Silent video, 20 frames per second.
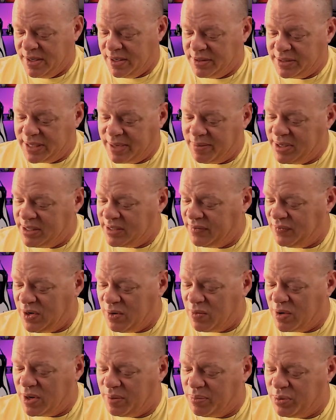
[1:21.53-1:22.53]
So that means if
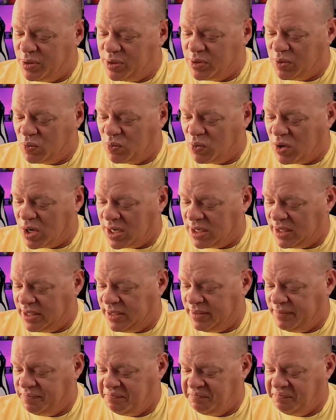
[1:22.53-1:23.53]
you want to put your
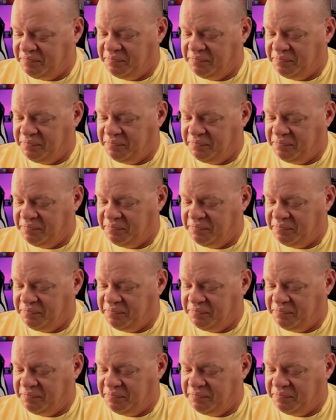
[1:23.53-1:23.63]
wallet,